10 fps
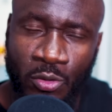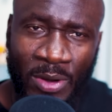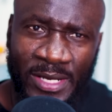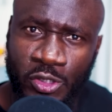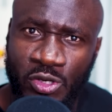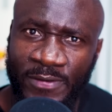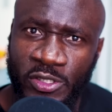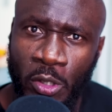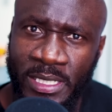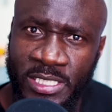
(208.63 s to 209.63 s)
So why don't you have a
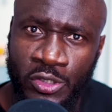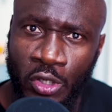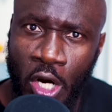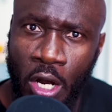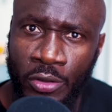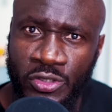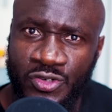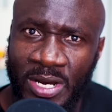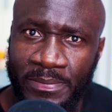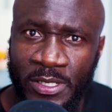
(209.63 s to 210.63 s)
toilet in your car or your
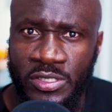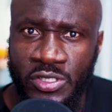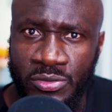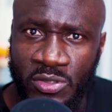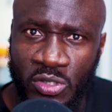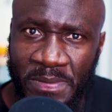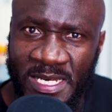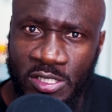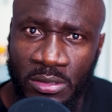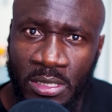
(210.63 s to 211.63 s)
truck because you're so
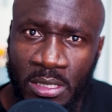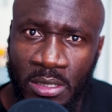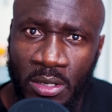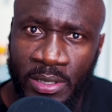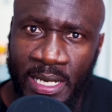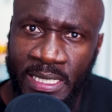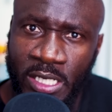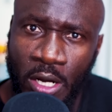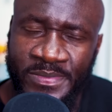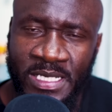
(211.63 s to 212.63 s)
special? Or an
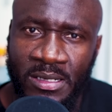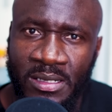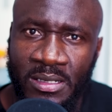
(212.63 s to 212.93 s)
helicopter?